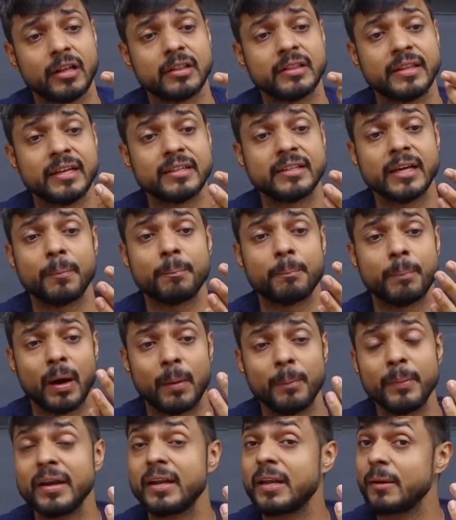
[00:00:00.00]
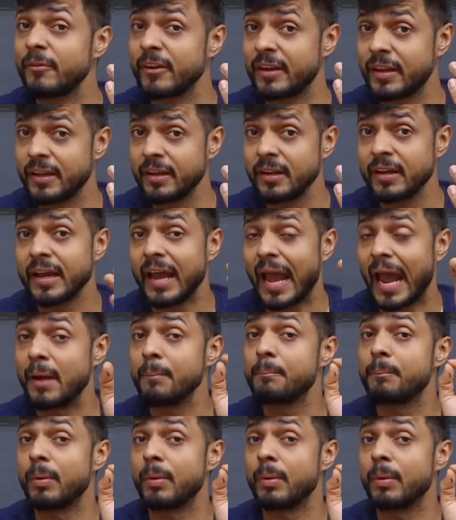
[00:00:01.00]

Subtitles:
their permittivity and